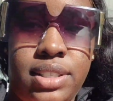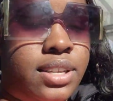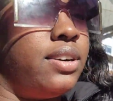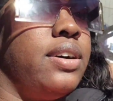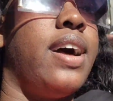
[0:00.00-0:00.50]

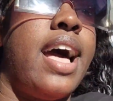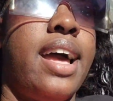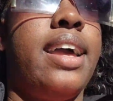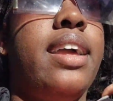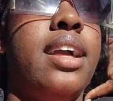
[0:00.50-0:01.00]
so
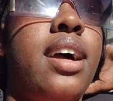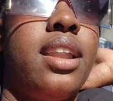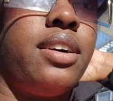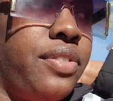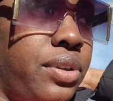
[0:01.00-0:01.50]
I got
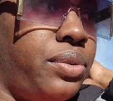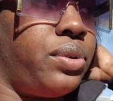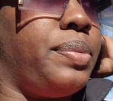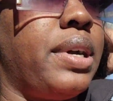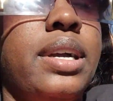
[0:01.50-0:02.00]
off the
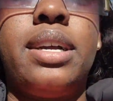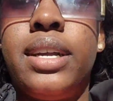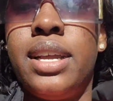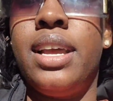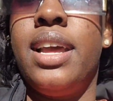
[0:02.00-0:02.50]
Uber
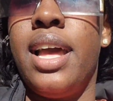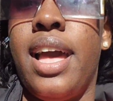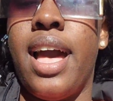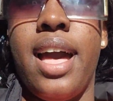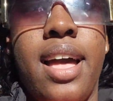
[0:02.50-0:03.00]

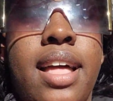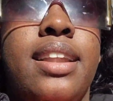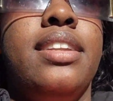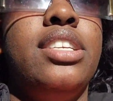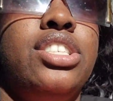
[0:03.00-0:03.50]

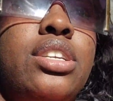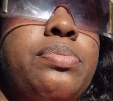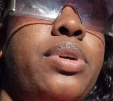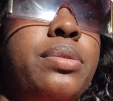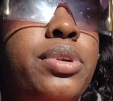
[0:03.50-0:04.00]
and she
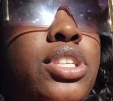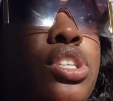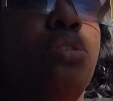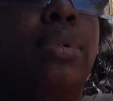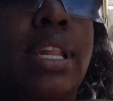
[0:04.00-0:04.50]
pretty much
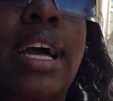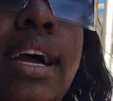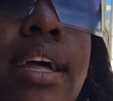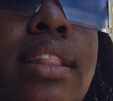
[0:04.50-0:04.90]
told me that